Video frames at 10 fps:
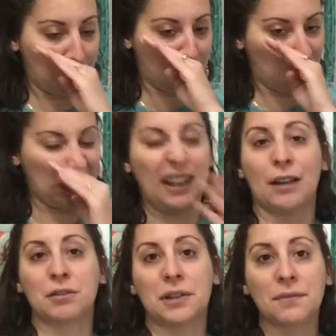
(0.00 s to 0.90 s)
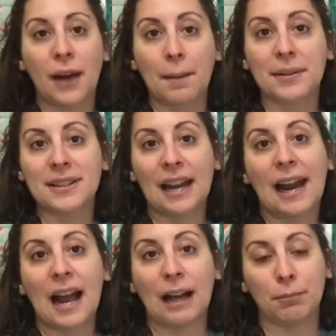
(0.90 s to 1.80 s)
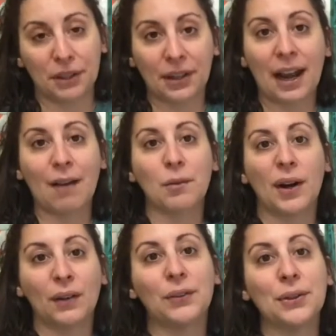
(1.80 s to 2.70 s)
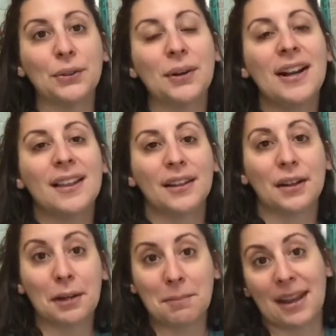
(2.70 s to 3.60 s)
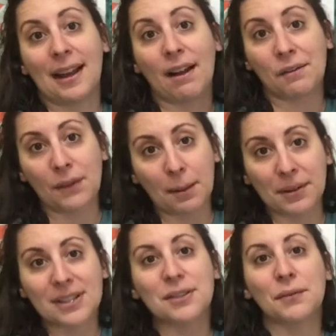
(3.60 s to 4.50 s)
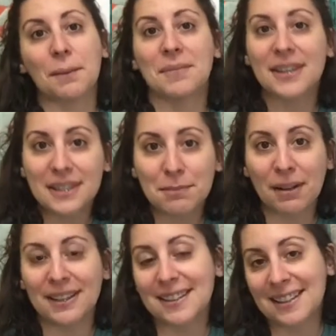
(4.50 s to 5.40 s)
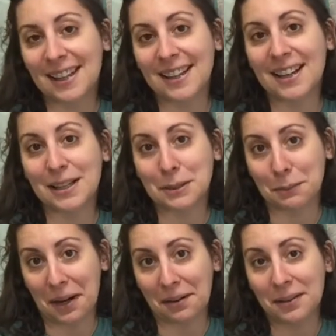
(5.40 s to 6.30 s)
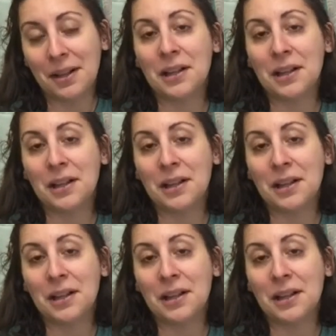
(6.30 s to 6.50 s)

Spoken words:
with the extra fabrics that I have, but you're going to have quite a few that you're going to make out of fabrics from this month's kit as well.